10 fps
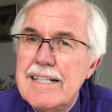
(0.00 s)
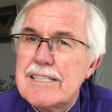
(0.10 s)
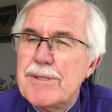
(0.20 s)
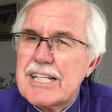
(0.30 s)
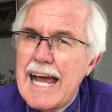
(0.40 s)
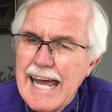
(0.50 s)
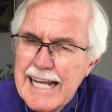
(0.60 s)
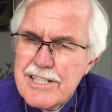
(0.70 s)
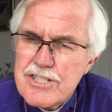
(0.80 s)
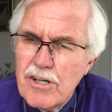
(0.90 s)
So it's a
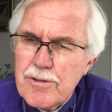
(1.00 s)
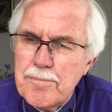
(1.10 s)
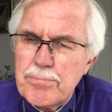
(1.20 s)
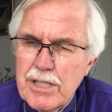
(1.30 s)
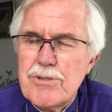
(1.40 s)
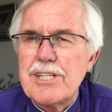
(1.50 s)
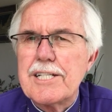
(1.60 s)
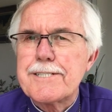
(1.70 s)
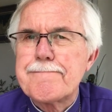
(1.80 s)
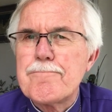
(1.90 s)
hands-on
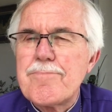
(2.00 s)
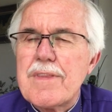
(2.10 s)
process.